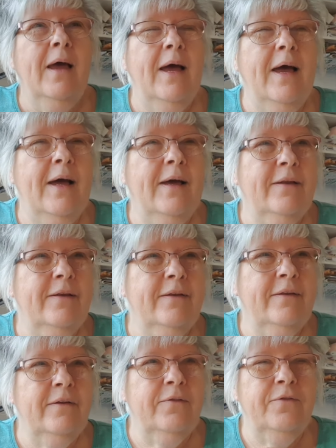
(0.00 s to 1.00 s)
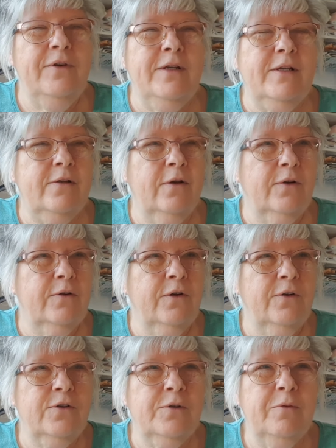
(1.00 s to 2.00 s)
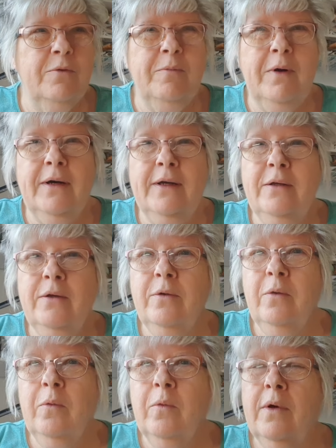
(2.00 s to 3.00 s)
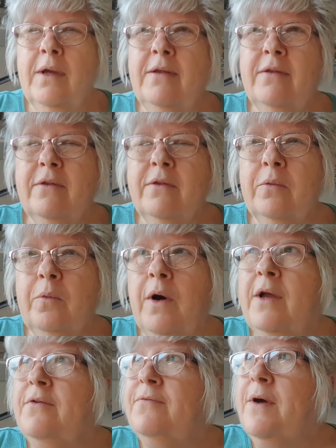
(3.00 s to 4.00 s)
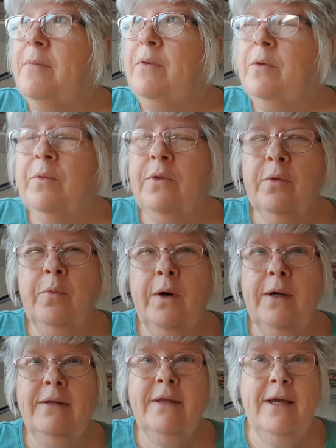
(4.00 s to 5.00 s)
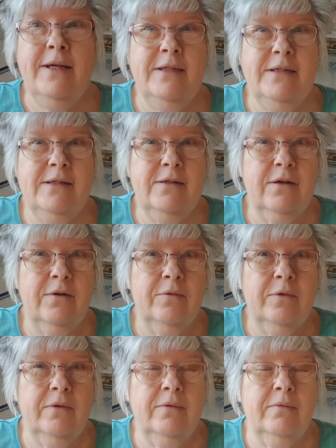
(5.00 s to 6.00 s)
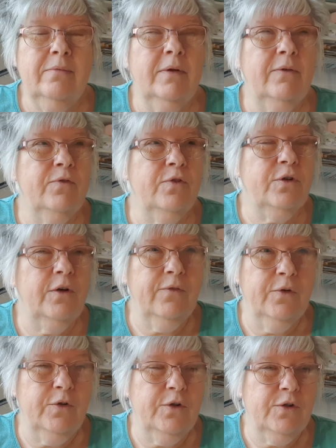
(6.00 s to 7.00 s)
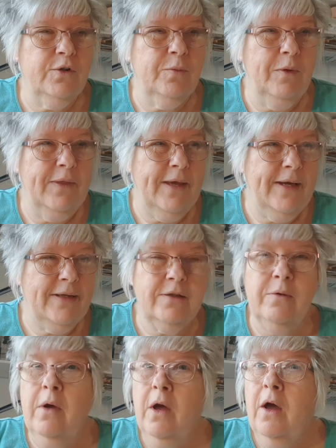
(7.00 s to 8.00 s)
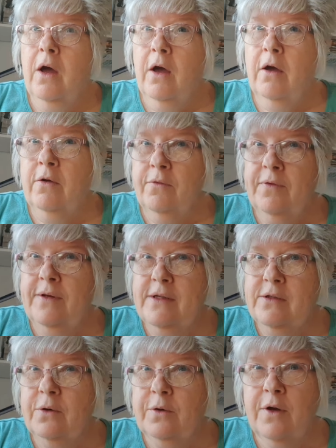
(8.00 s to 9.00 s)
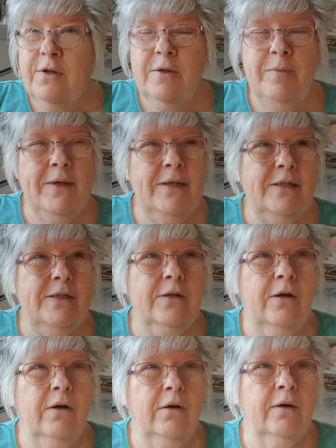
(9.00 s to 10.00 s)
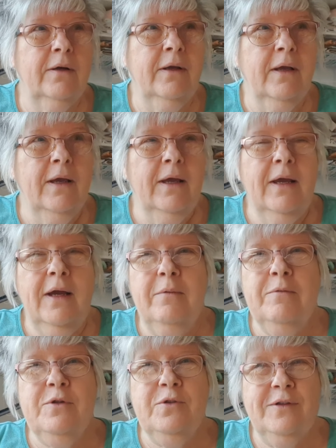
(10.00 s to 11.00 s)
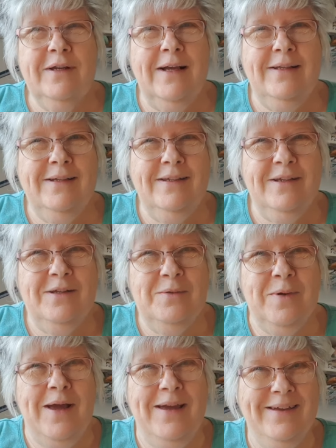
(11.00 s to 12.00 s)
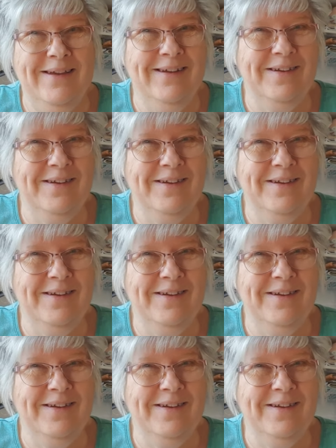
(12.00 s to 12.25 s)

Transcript: and I've restocked on some of my, it's the white fabric with the white daisies on. Well, I've ordered some of that, so hopefully it's all going to be in stock and we should get it this week.